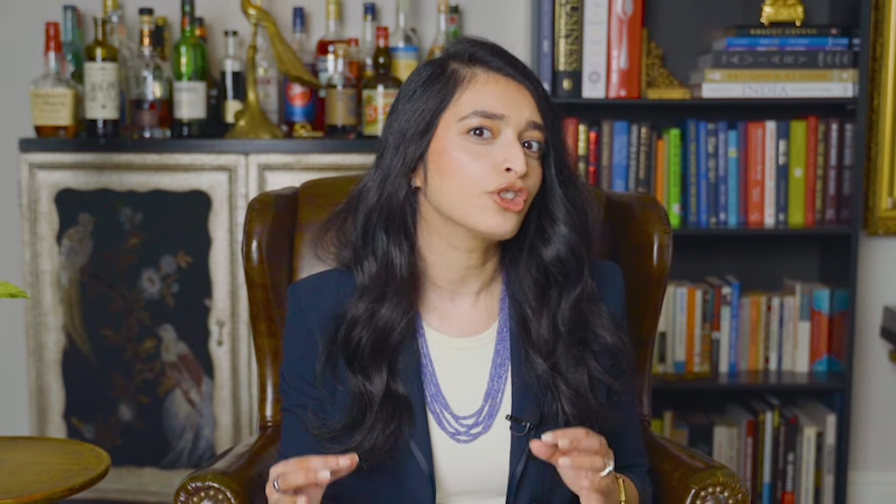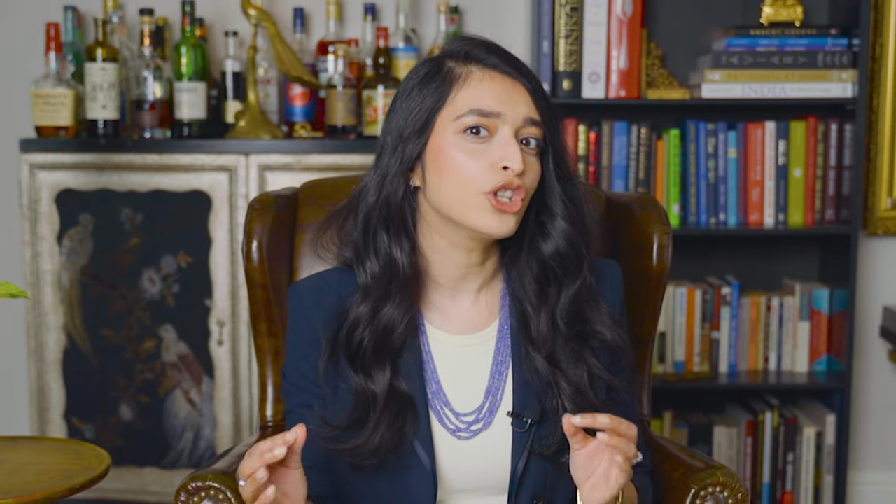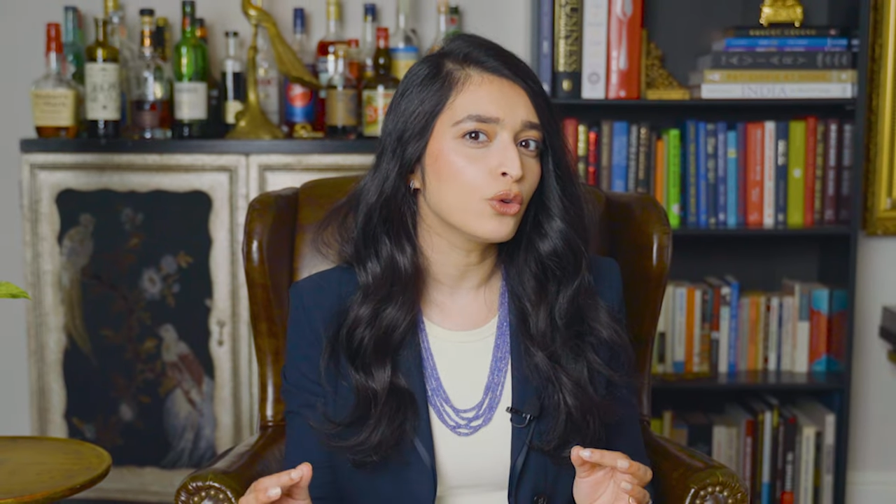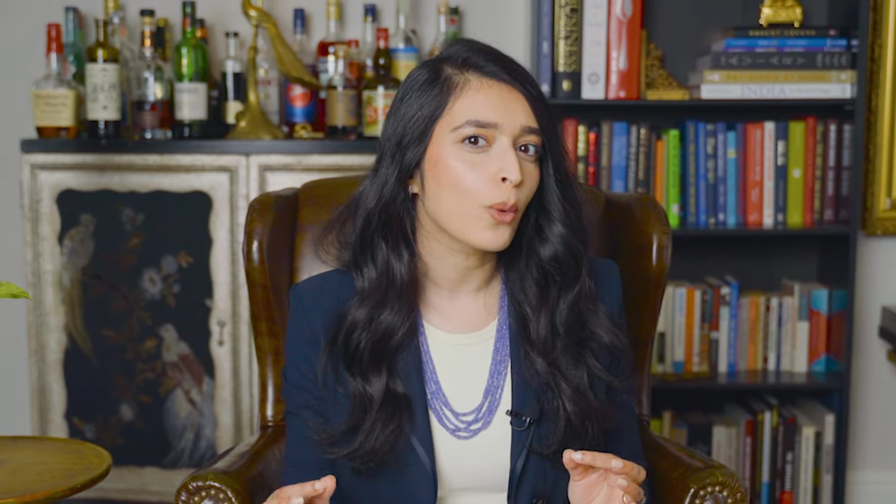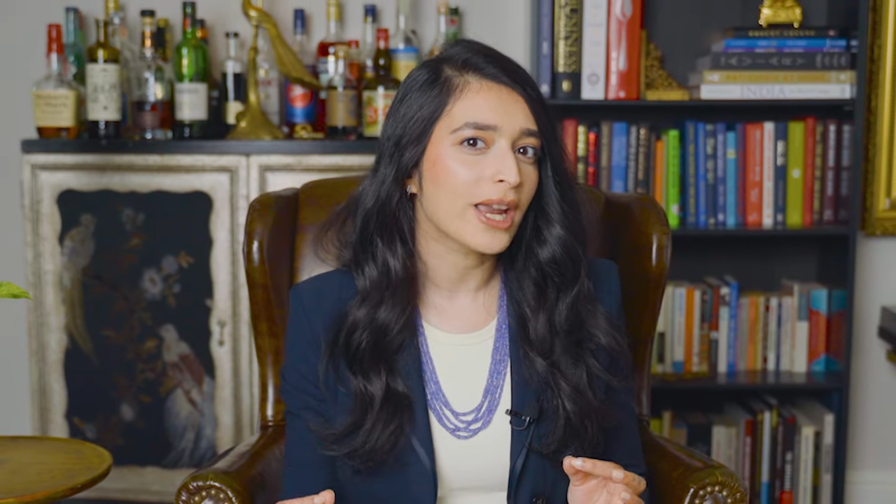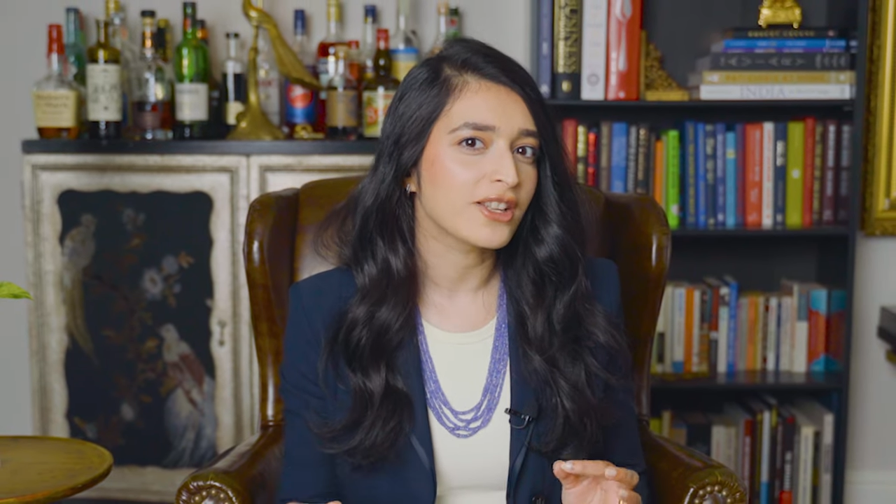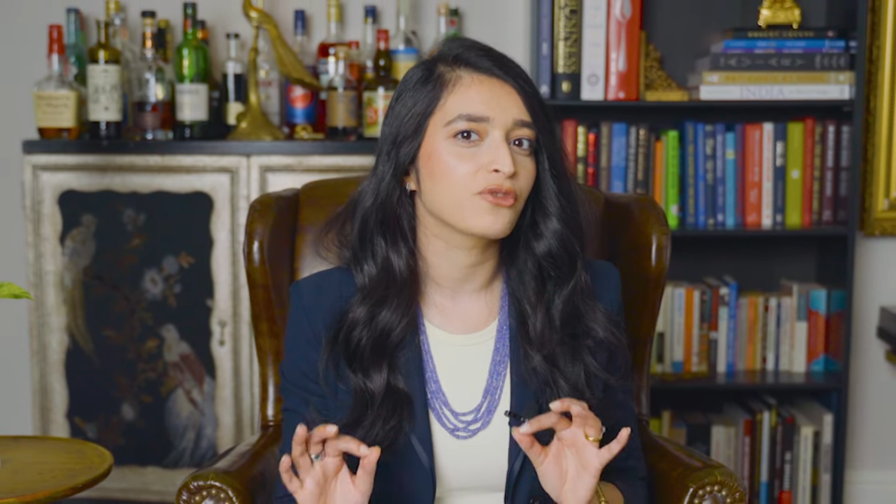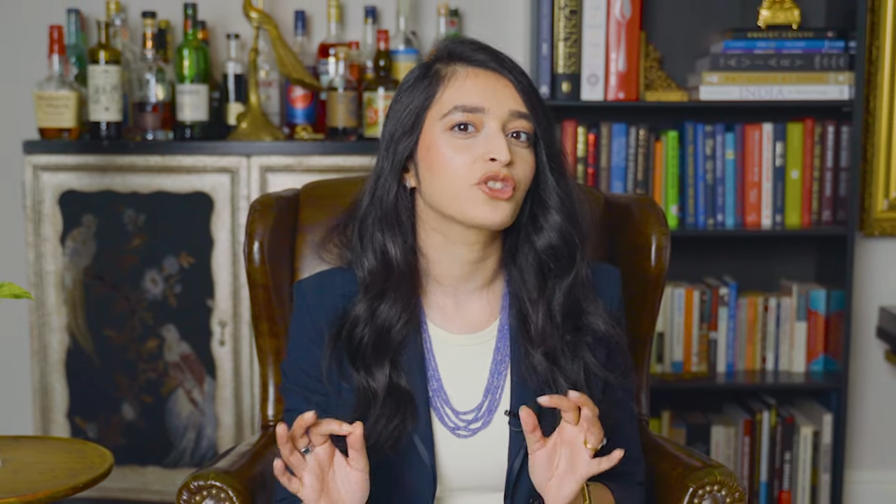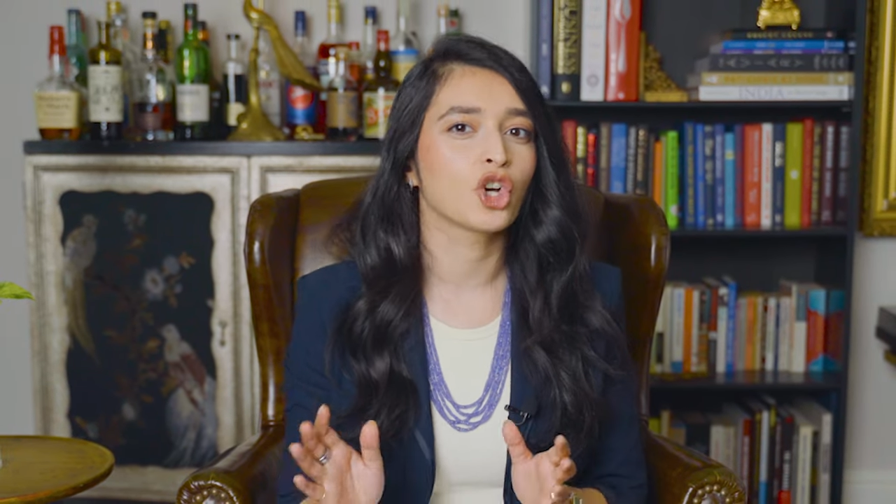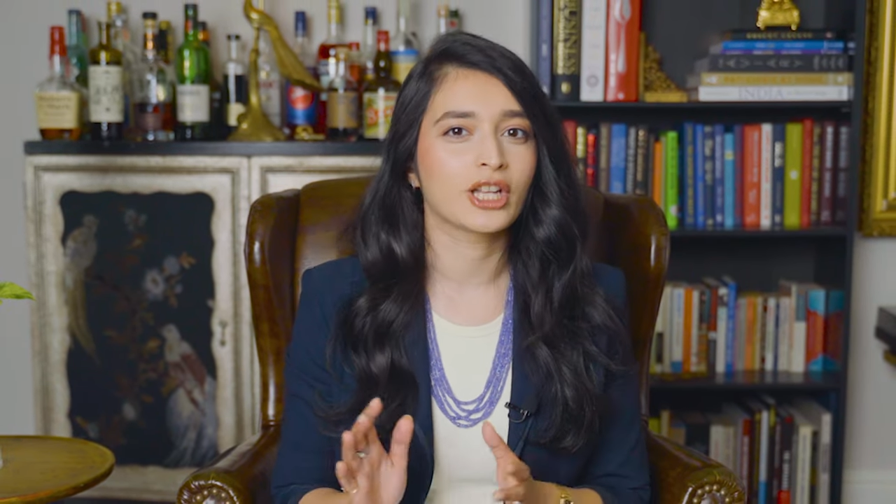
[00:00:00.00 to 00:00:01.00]
new ways
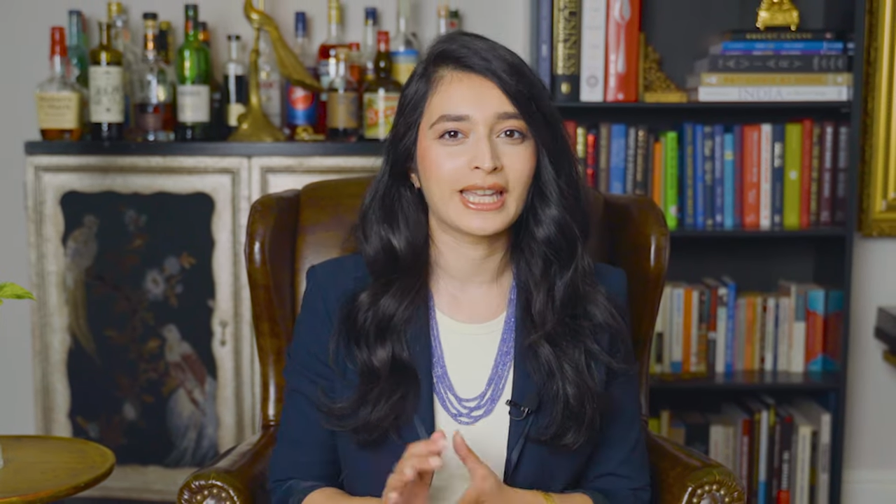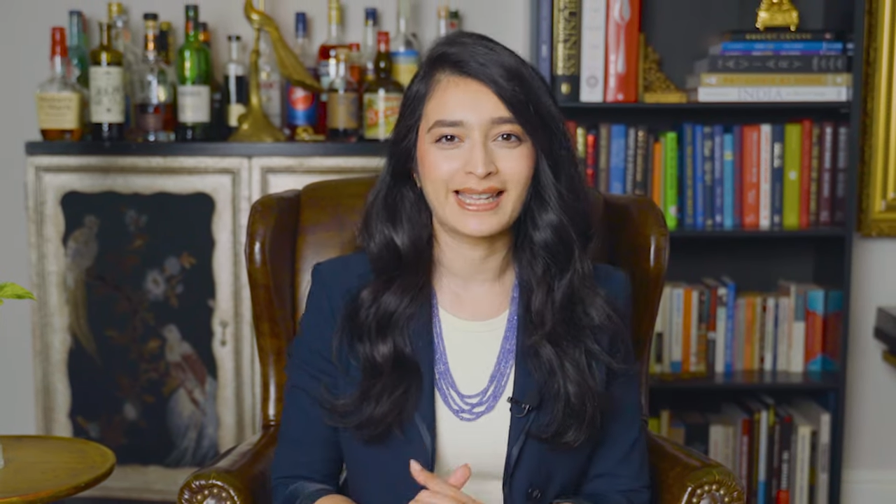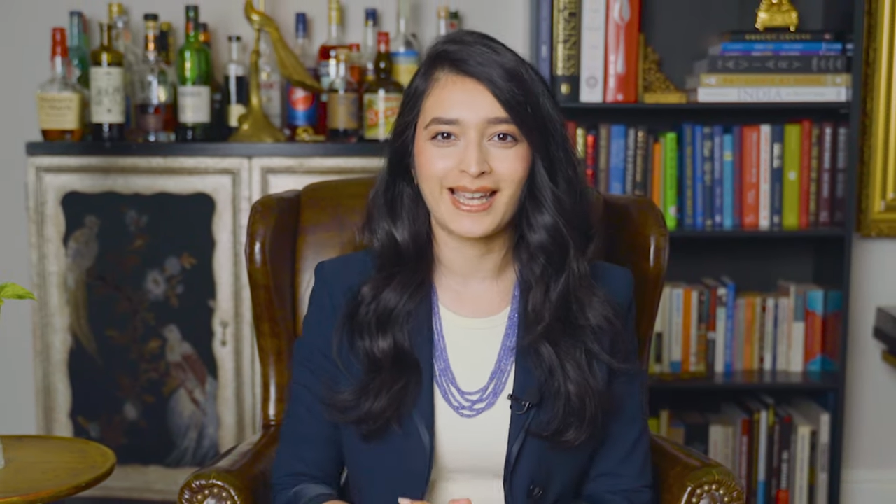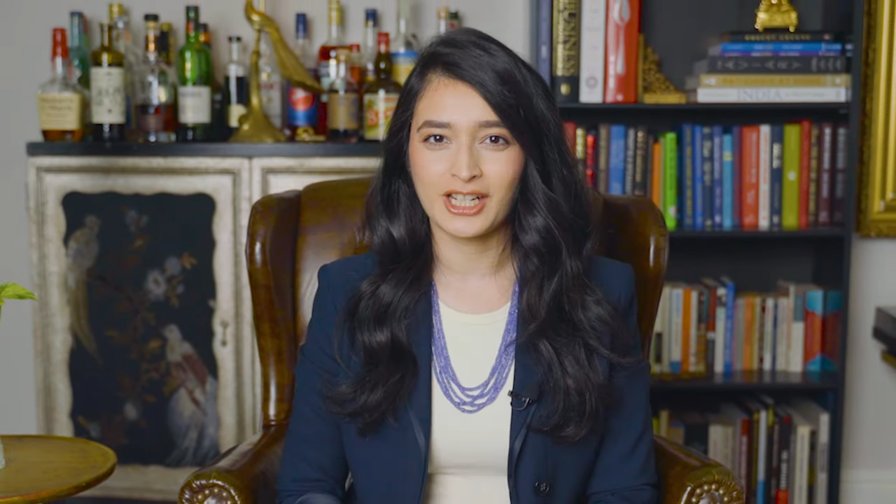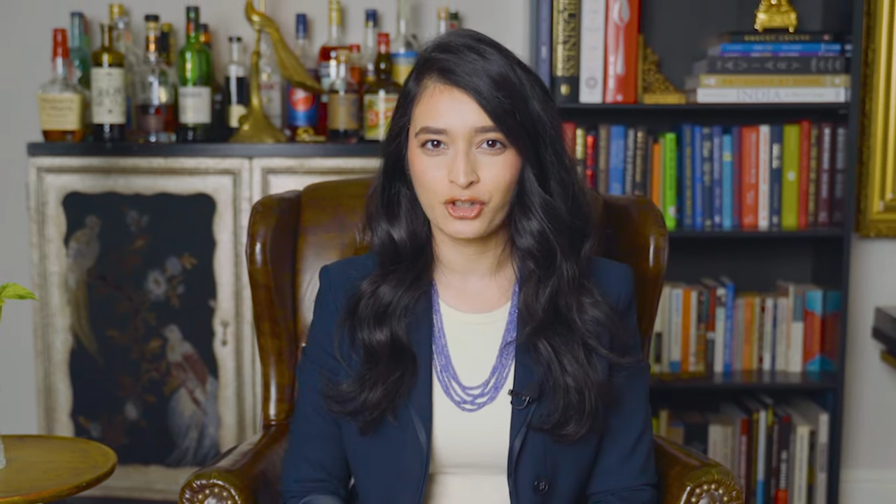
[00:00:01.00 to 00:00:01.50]
of cooking an